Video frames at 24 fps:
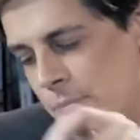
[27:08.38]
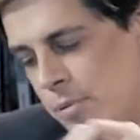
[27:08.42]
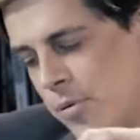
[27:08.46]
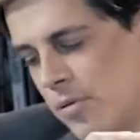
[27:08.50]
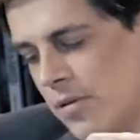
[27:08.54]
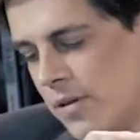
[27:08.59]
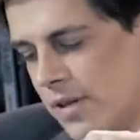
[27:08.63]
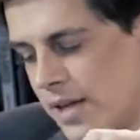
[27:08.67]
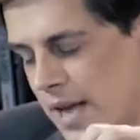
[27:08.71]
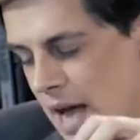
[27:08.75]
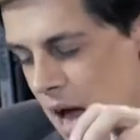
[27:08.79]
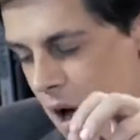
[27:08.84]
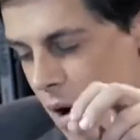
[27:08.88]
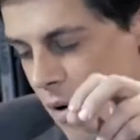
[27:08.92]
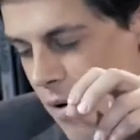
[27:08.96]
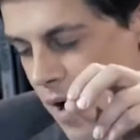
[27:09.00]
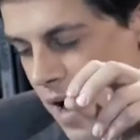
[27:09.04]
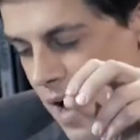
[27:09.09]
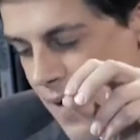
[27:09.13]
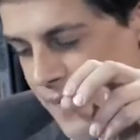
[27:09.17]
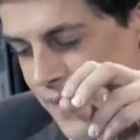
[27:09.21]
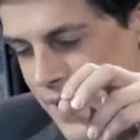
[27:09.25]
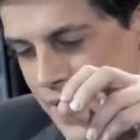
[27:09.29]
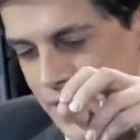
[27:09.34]
they pull it out
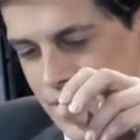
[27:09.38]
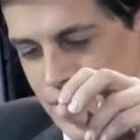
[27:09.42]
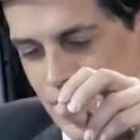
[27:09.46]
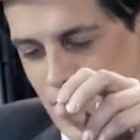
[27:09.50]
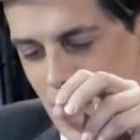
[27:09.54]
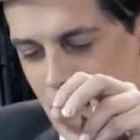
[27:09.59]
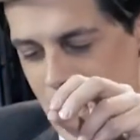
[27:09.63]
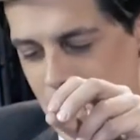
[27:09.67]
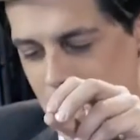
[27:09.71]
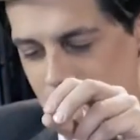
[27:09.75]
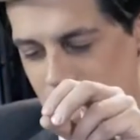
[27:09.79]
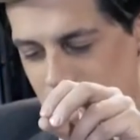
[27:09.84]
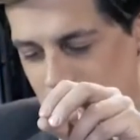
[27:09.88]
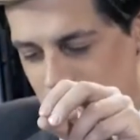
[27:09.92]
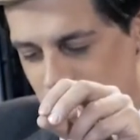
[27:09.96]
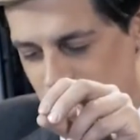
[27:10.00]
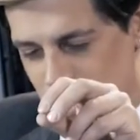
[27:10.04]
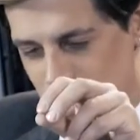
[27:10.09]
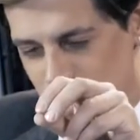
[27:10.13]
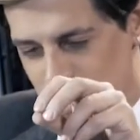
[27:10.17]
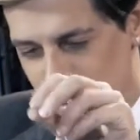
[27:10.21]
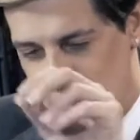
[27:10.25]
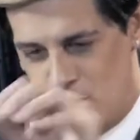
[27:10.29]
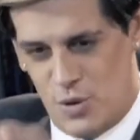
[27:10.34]
and they say,
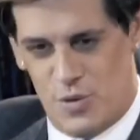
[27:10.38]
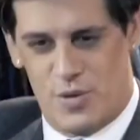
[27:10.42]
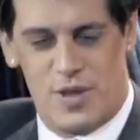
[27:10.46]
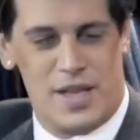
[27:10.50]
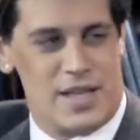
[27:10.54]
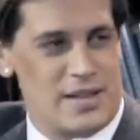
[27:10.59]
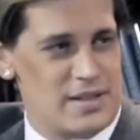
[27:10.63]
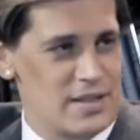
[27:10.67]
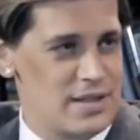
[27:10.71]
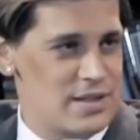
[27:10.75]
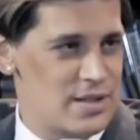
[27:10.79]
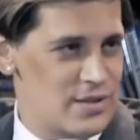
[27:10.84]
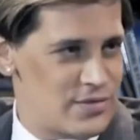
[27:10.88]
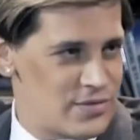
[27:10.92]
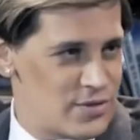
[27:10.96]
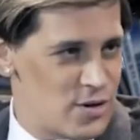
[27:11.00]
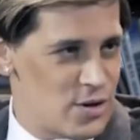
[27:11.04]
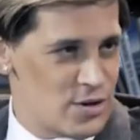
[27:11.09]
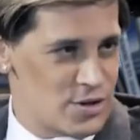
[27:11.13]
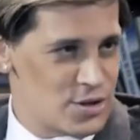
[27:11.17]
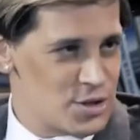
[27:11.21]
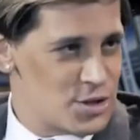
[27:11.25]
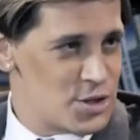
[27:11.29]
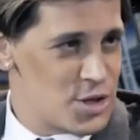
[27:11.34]
you think that the
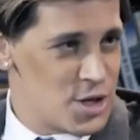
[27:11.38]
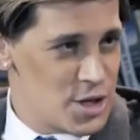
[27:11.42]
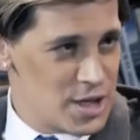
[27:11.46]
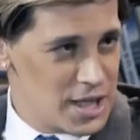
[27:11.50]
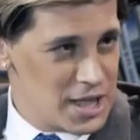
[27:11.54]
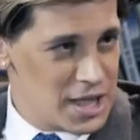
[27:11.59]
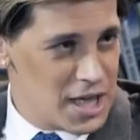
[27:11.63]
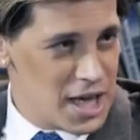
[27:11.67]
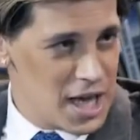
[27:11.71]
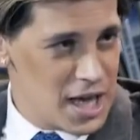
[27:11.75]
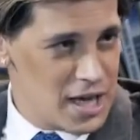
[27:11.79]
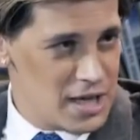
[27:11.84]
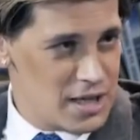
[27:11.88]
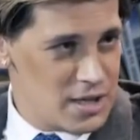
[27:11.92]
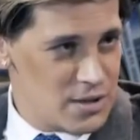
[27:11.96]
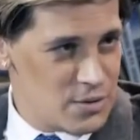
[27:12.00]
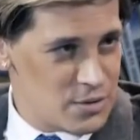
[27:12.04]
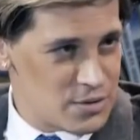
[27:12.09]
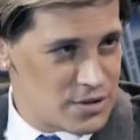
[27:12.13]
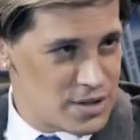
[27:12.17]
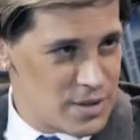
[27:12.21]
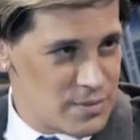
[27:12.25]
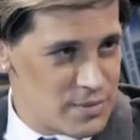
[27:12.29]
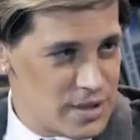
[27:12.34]
frogs are turning gay
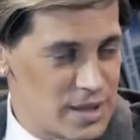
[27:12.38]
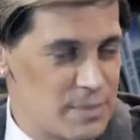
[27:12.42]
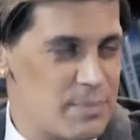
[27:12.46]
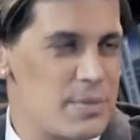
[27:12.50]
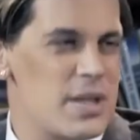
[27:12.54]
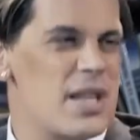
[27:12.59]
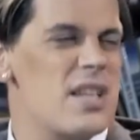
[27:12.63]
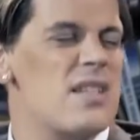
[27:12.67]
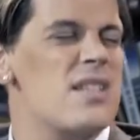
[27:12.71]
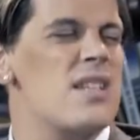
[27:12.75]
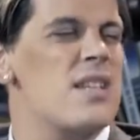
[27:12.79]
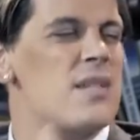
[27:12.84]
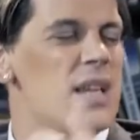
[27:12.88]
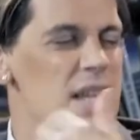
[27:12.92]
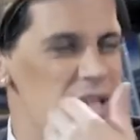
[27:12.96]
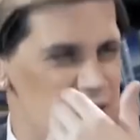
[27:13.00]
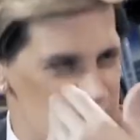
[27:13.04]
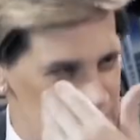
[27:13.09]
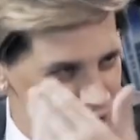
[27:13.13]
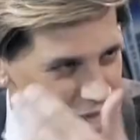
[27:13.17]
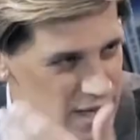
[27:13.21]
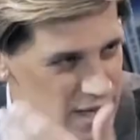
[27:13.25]
or something, because it